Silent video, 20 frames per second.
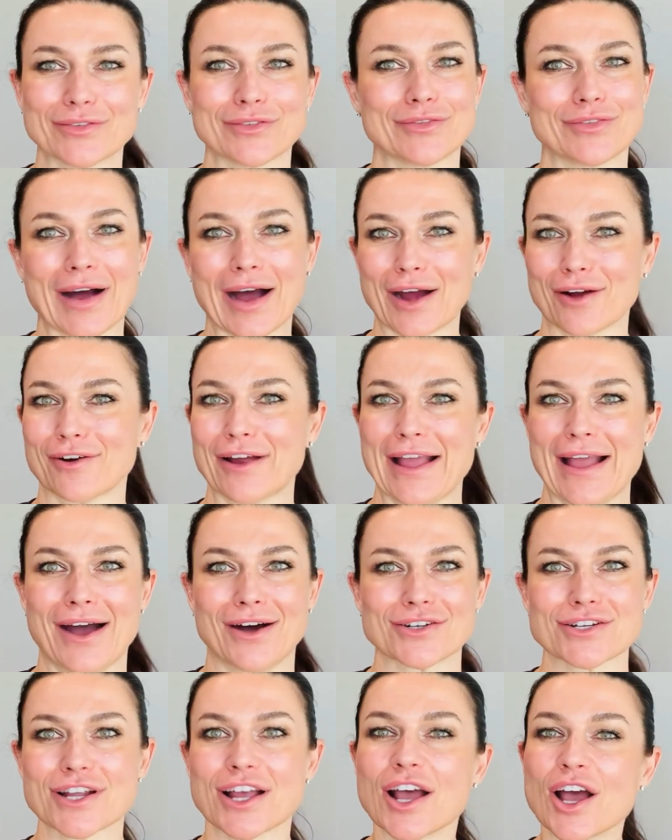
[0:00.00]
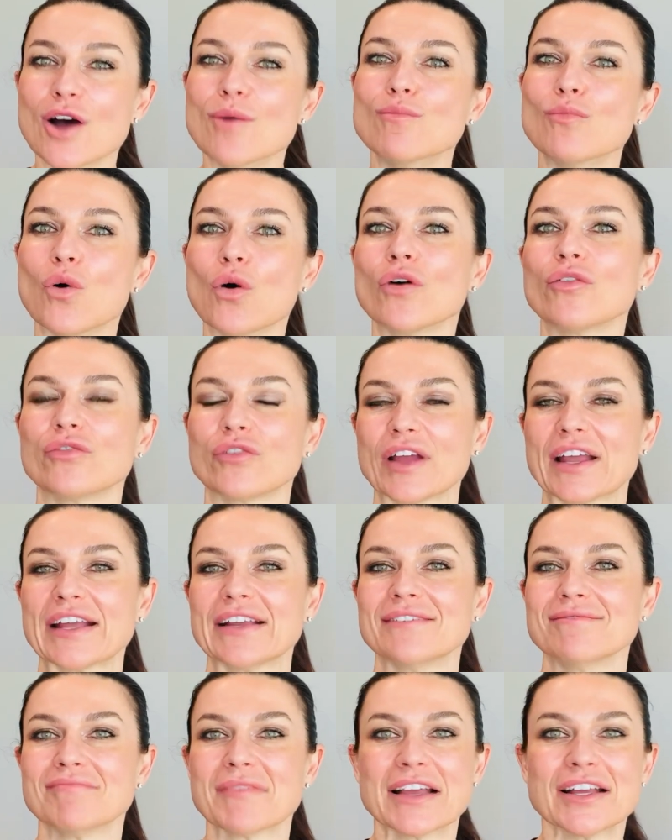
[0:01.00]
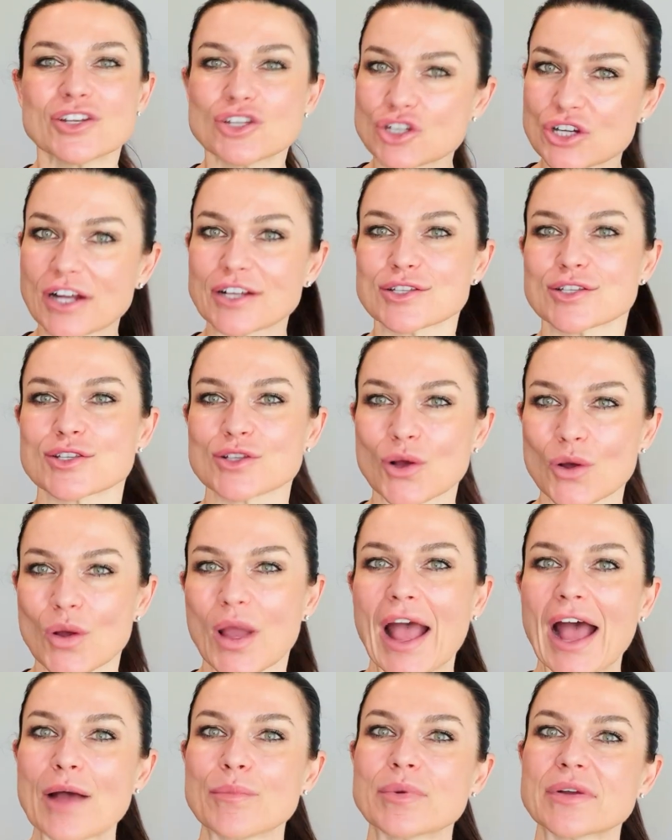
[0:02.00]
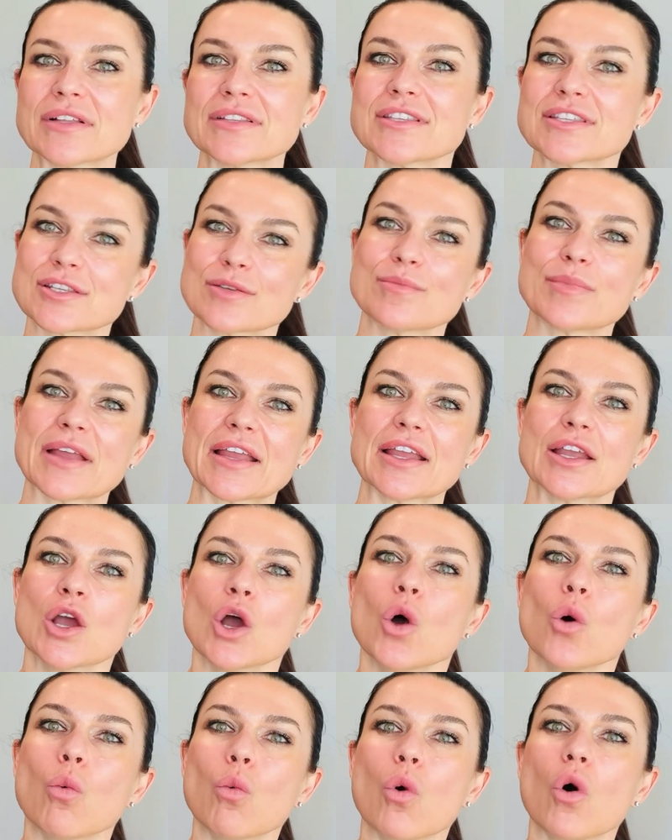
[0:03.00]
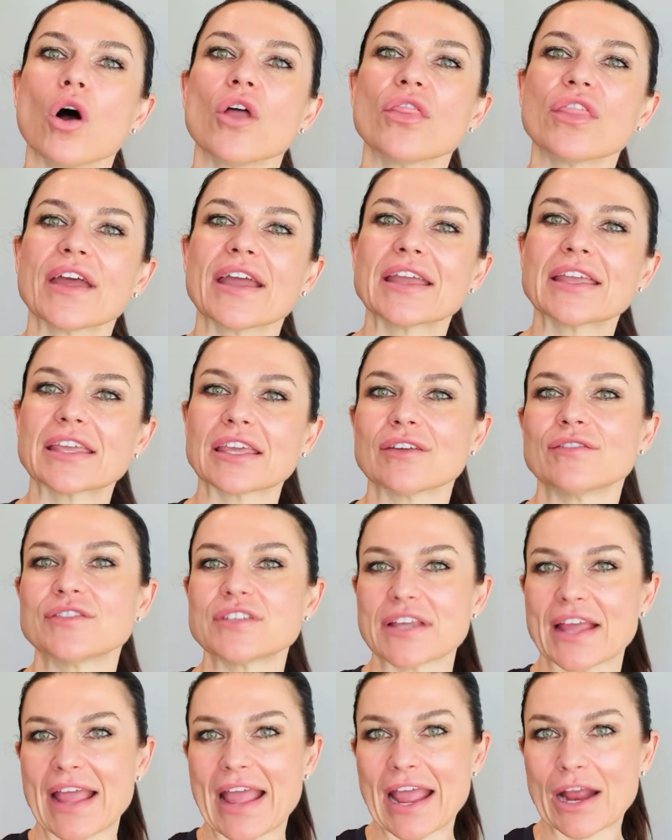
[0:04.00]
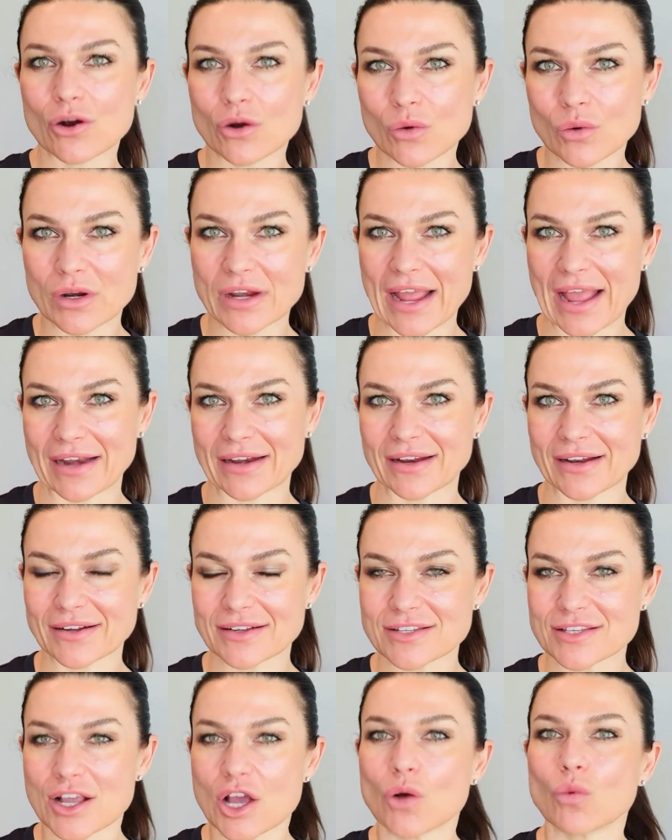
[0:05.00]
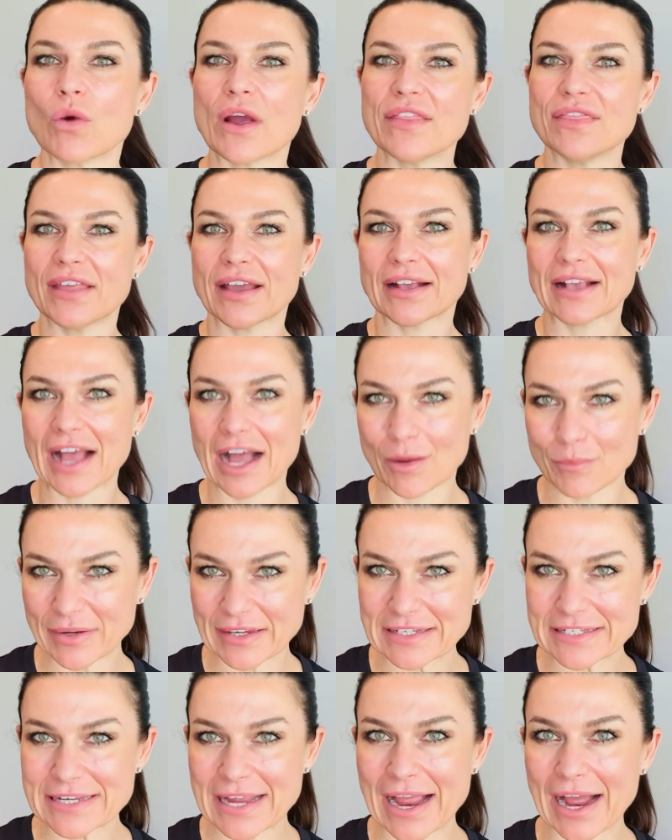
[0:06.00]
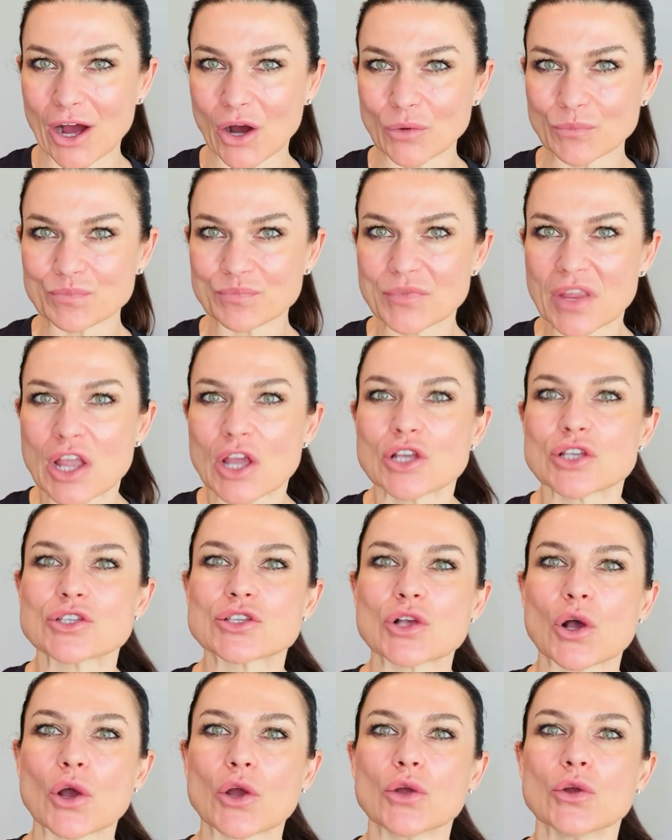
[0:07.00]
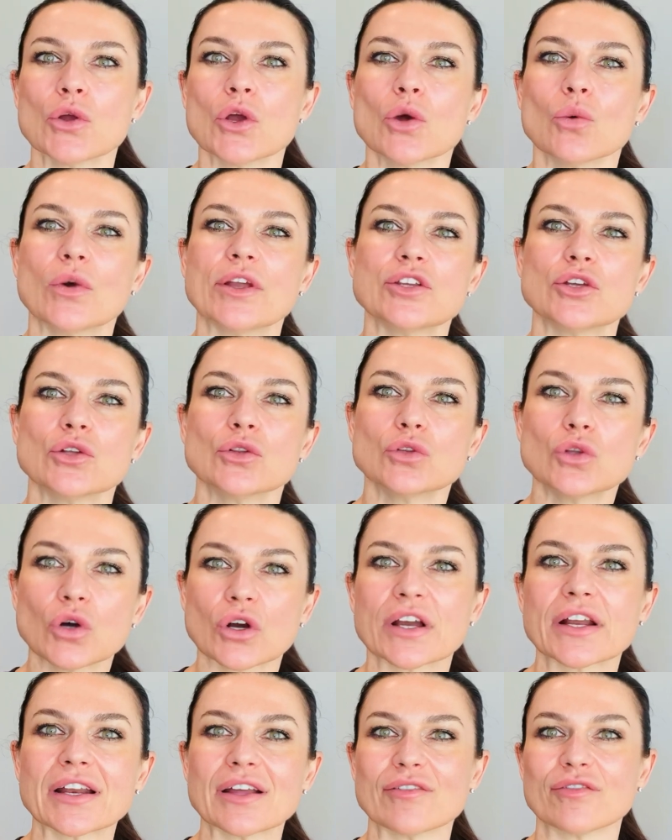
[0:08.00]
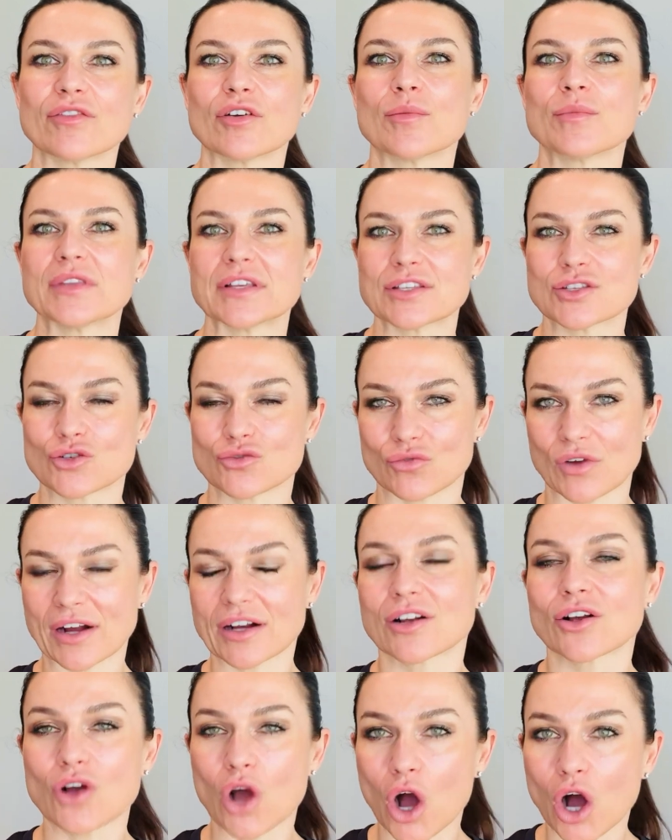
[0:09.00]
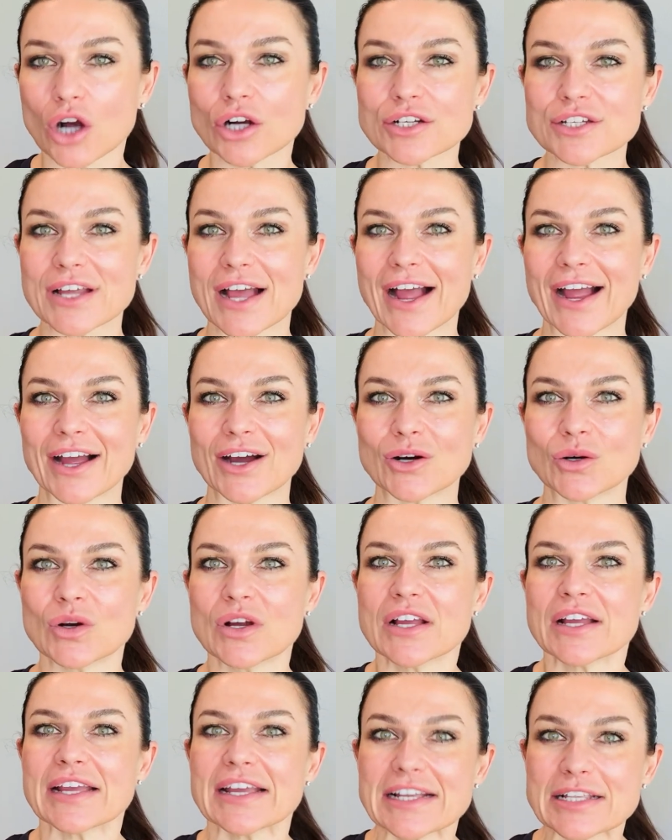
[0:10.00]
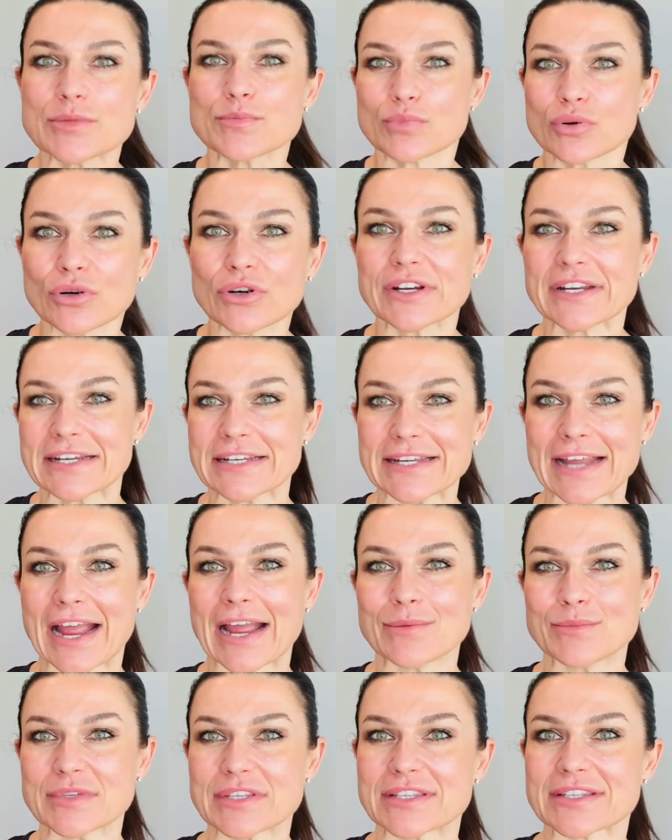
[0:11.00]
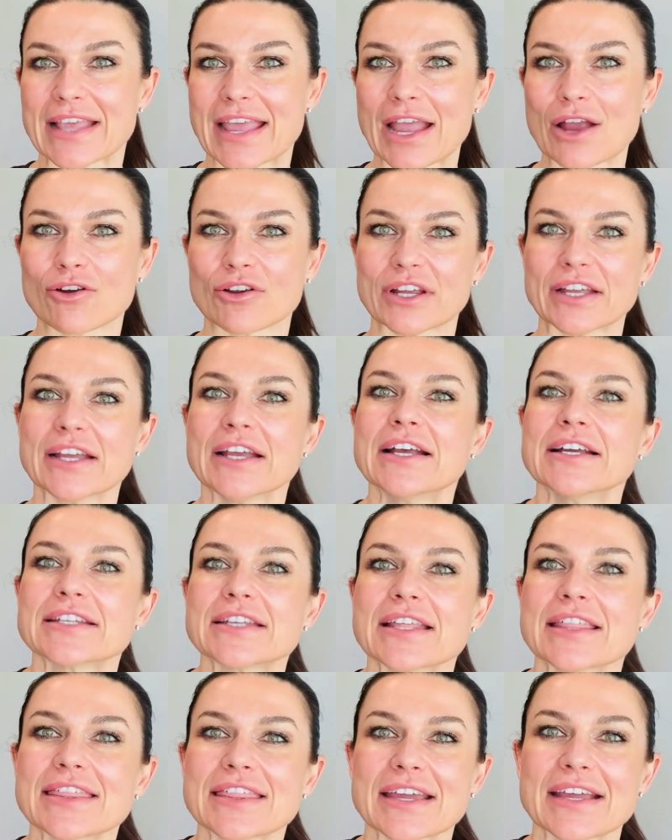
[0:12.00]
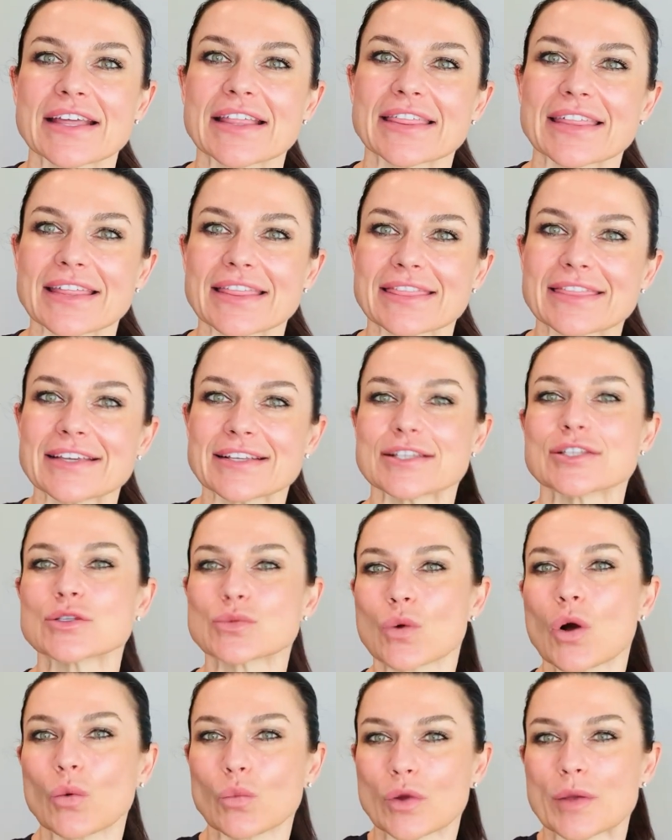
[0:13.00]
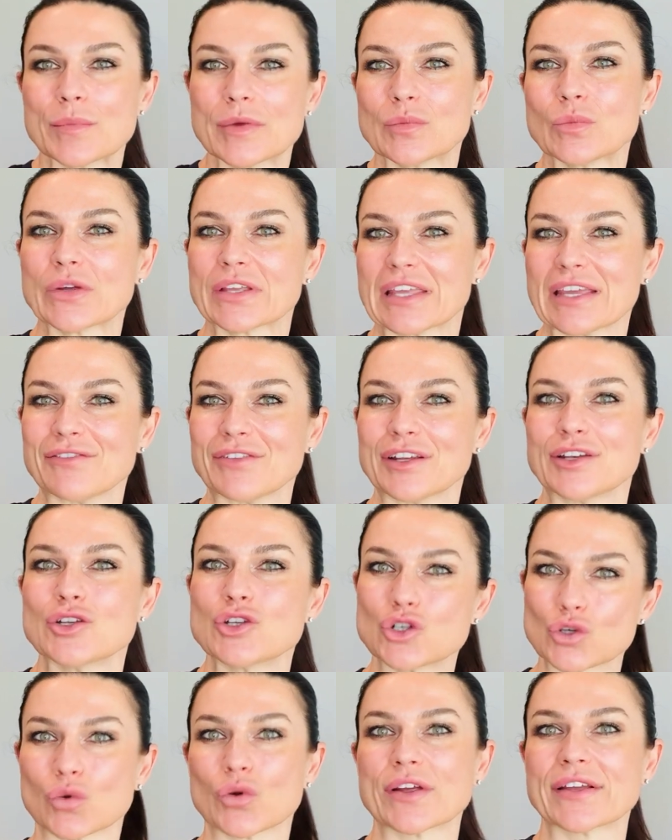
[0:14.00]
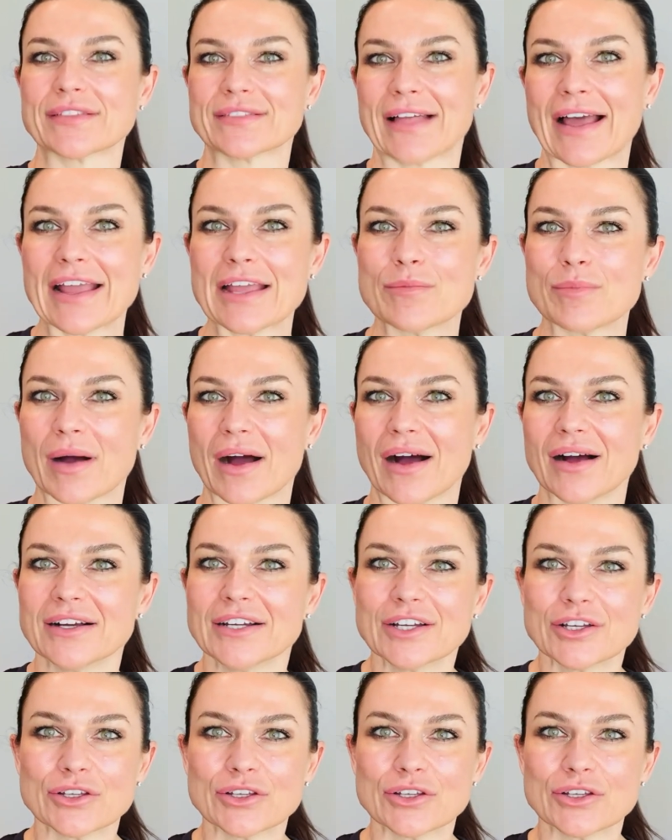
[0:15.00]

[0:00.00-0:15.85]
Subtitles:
Far out. Morphine just so happens to be what they give to heroin addicts when they're coming down. So when you look at it from this drug cocktail, it's pretty damn scary to think that this is what women were given during labor.